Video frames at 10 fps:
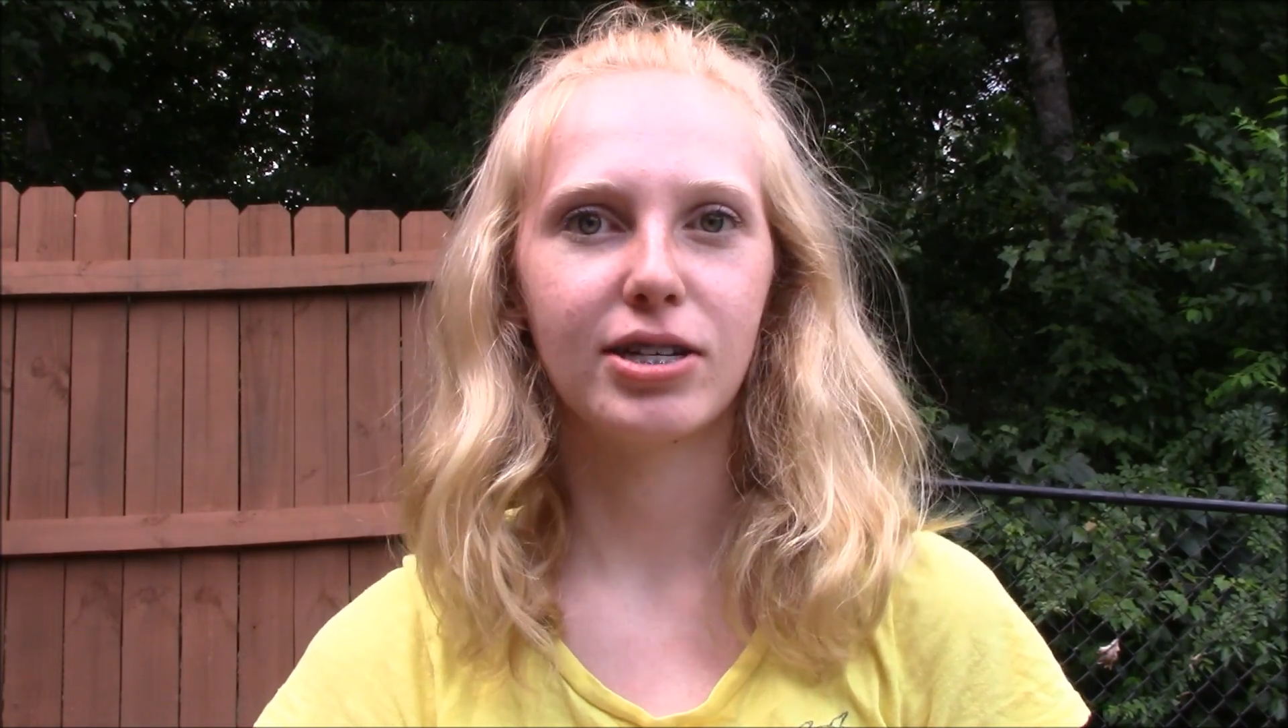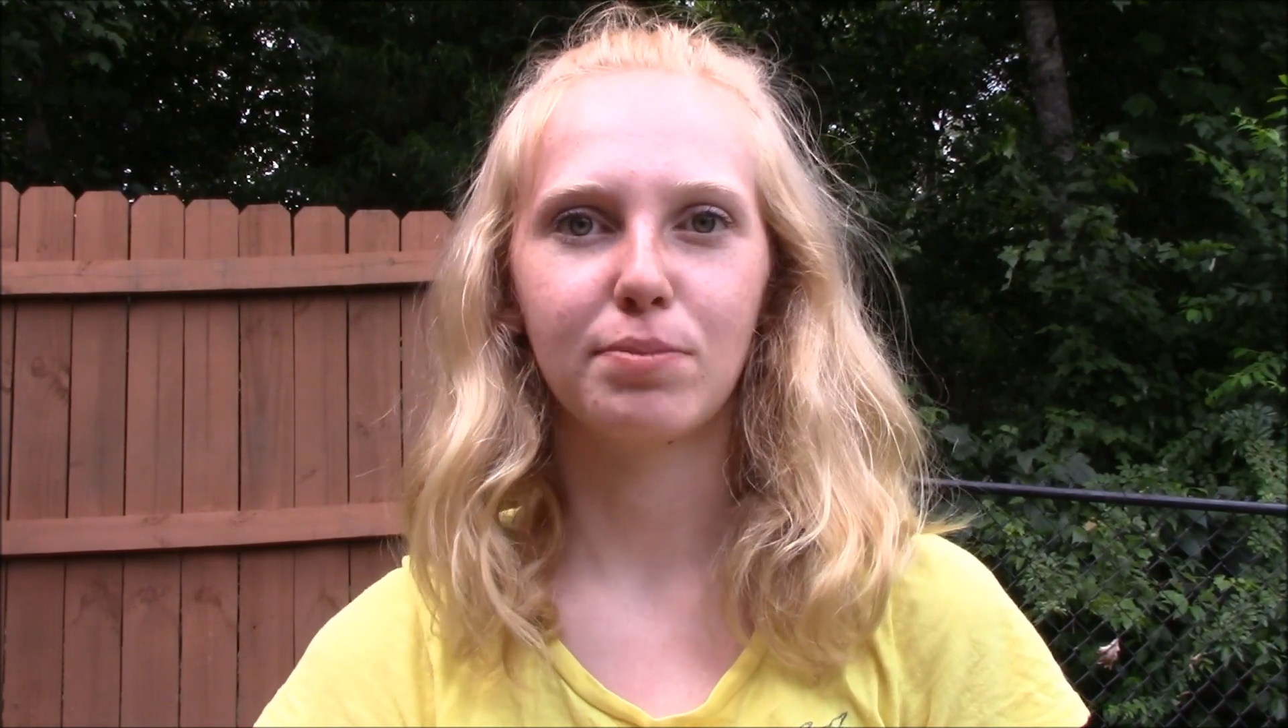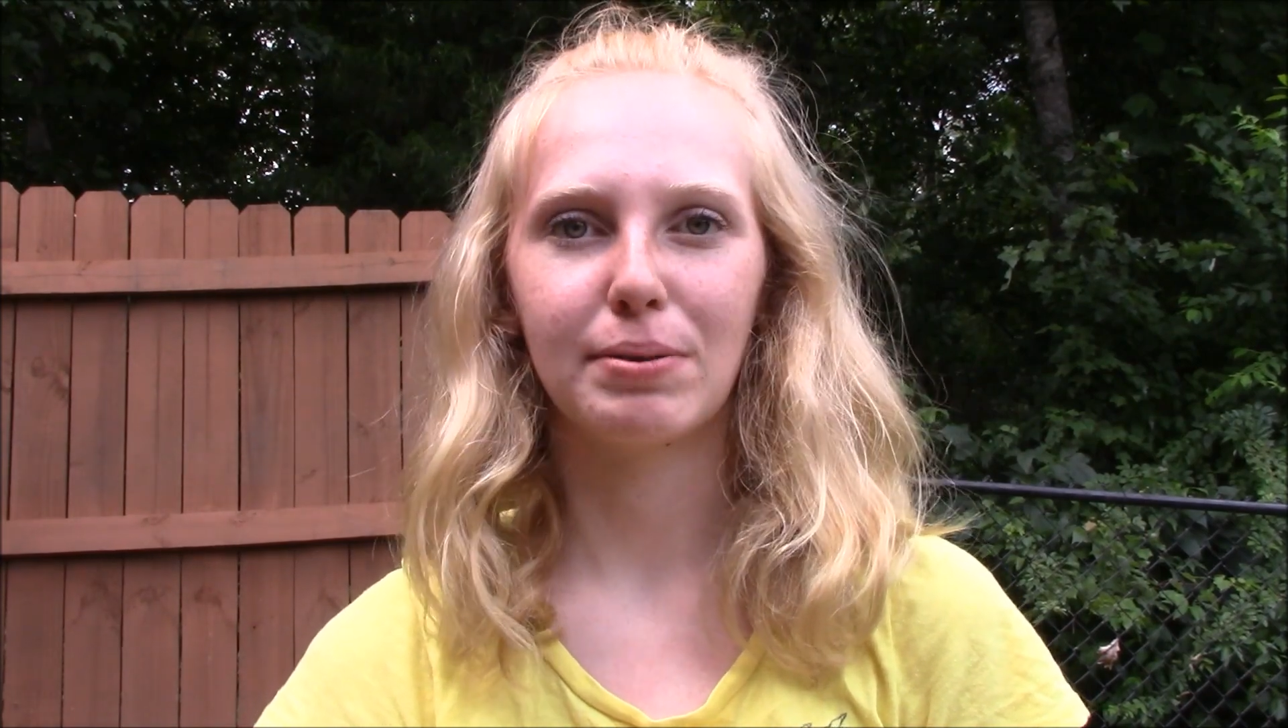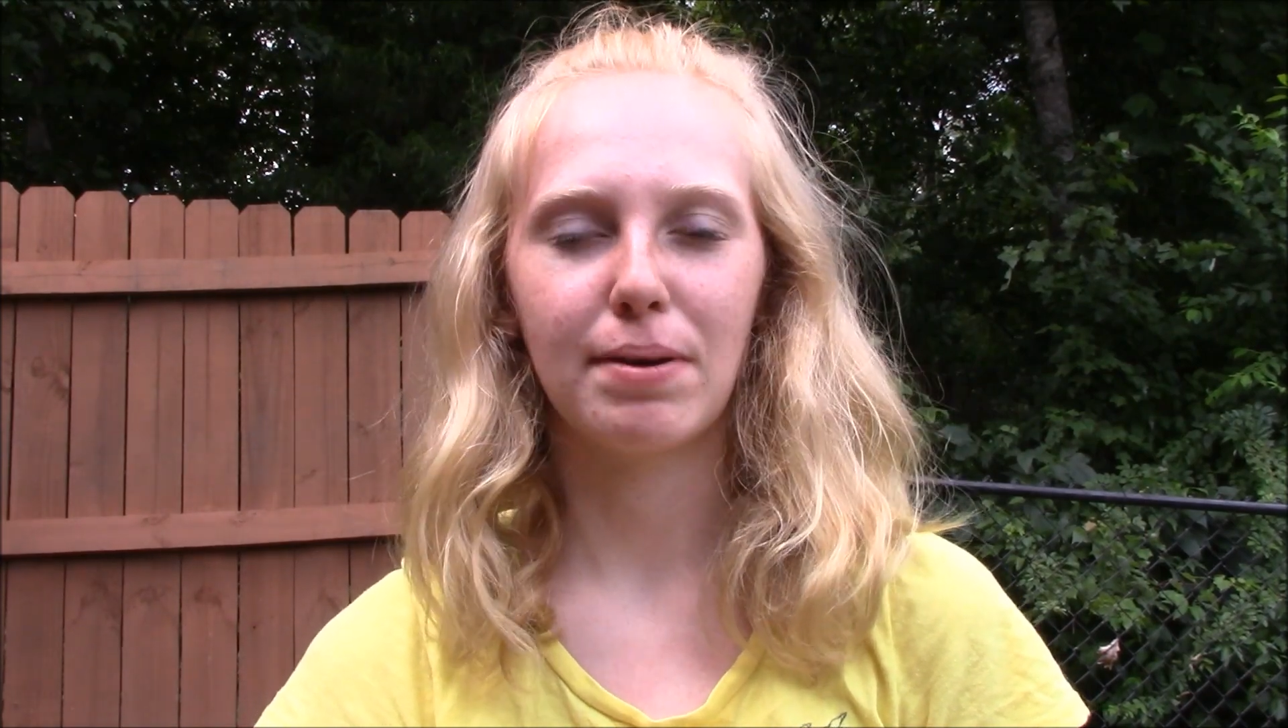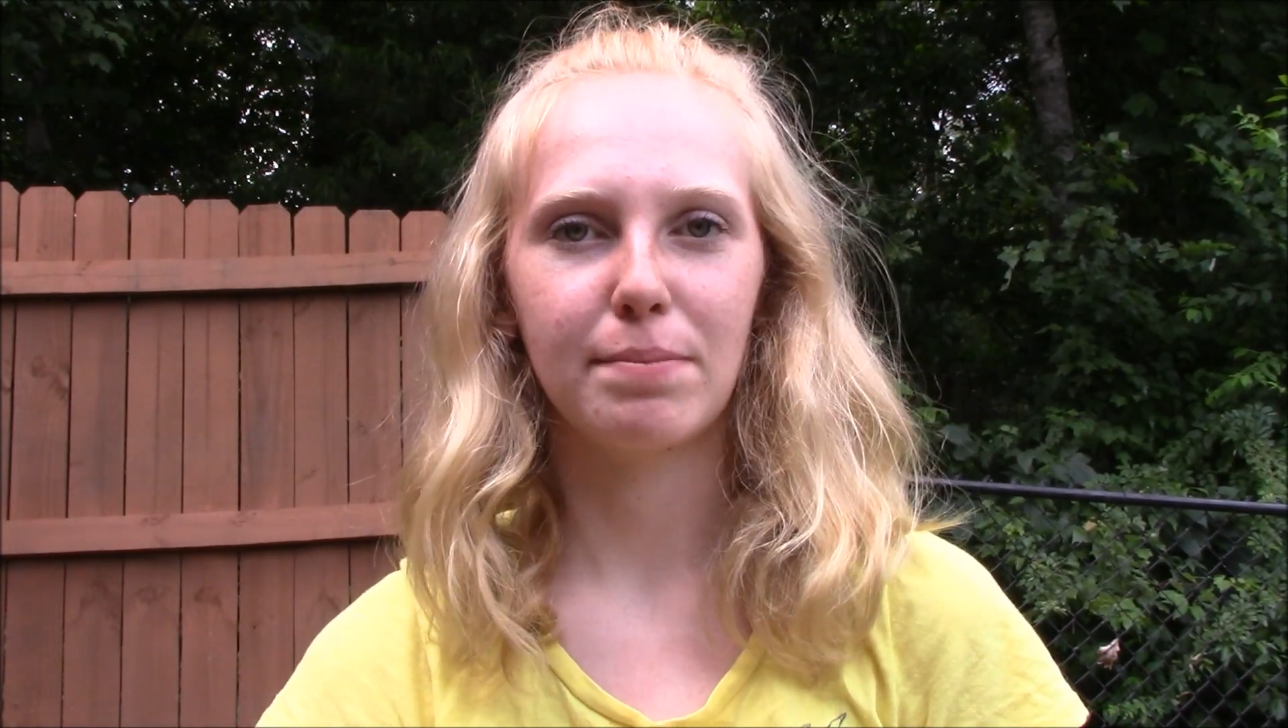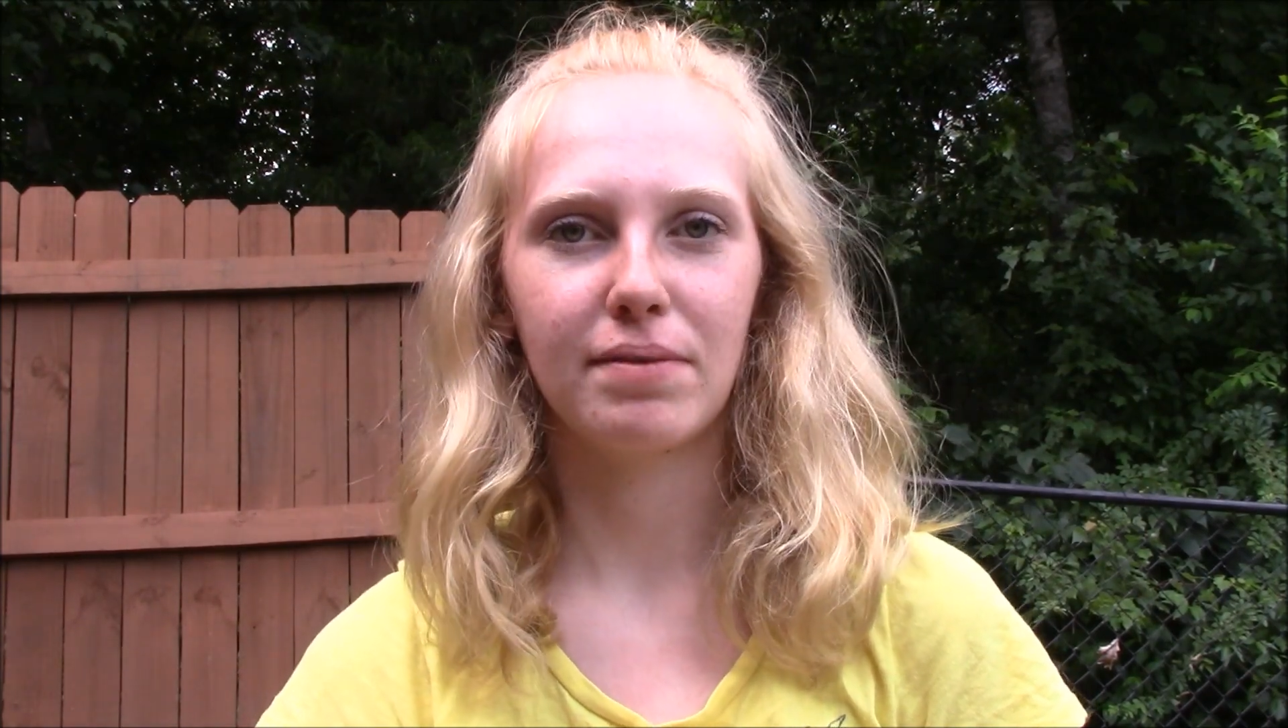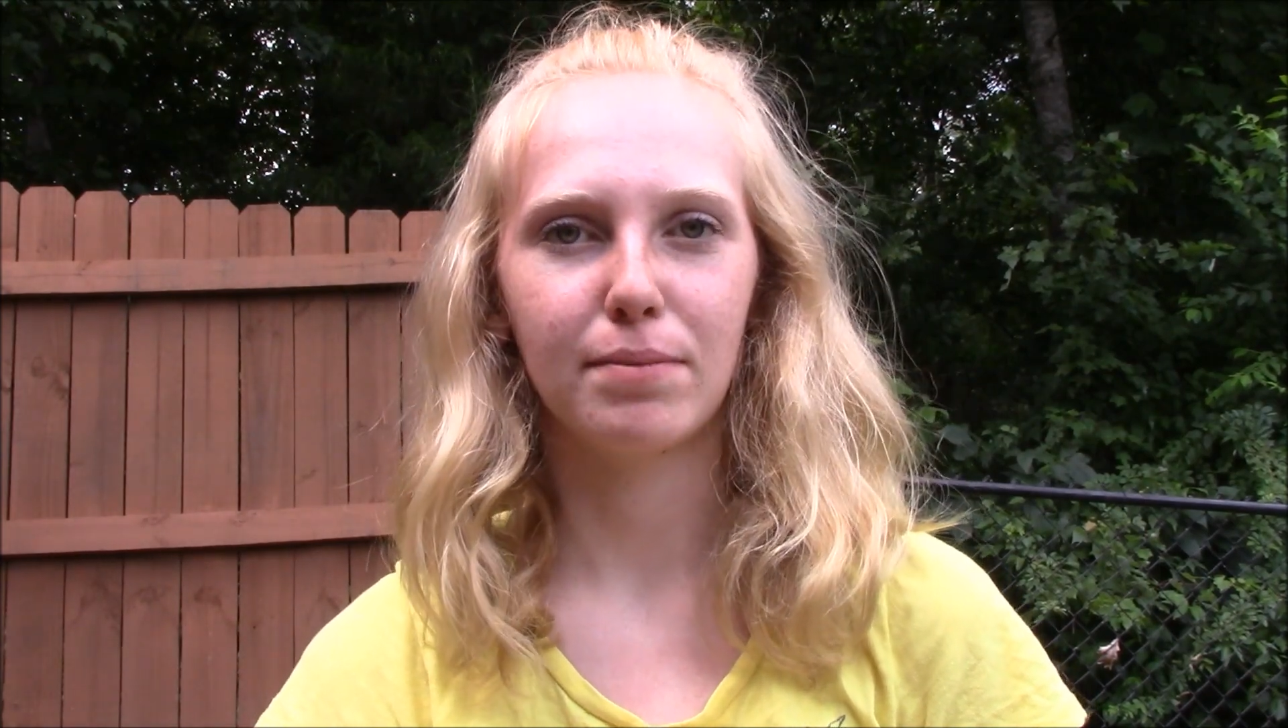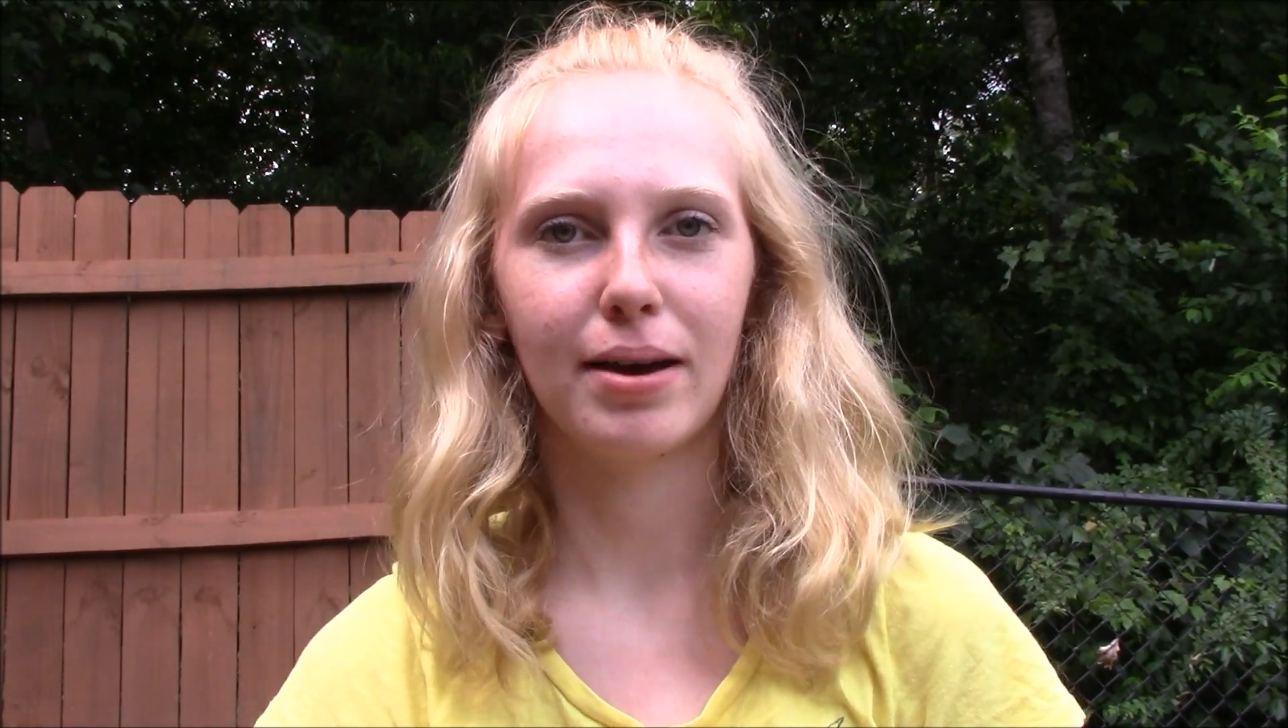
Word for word: such a big pet peeve of